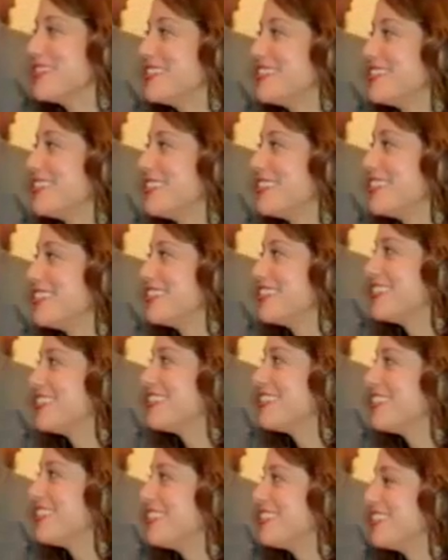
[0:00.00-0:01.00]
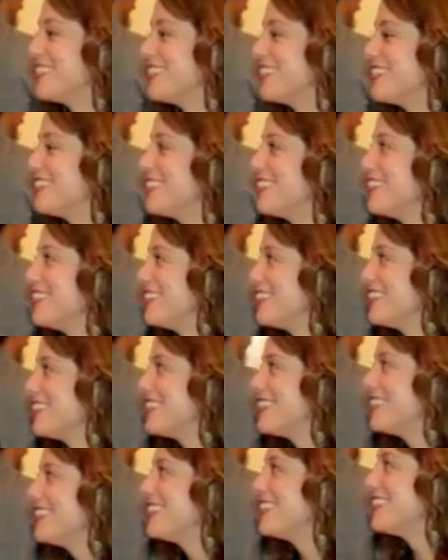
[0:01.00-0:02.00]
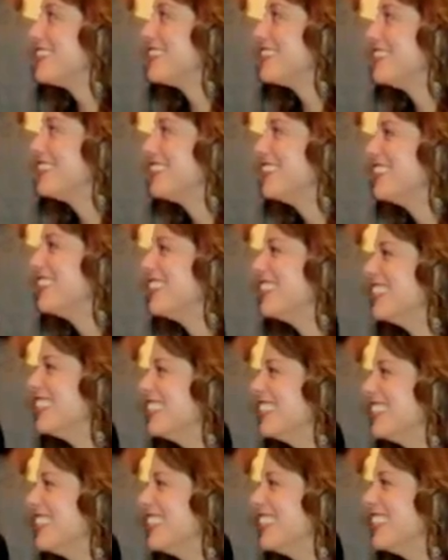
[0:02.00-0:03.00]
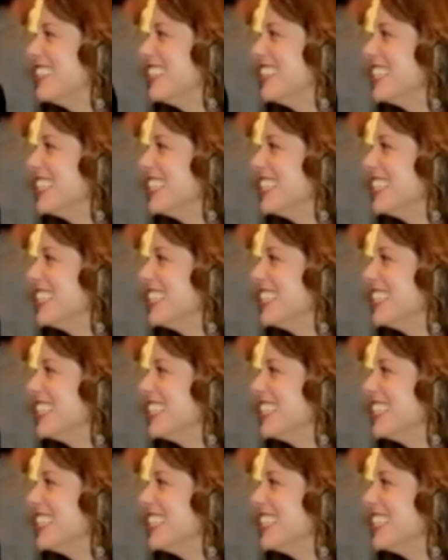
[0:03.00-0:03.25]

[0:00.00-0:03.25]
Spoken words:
(silent)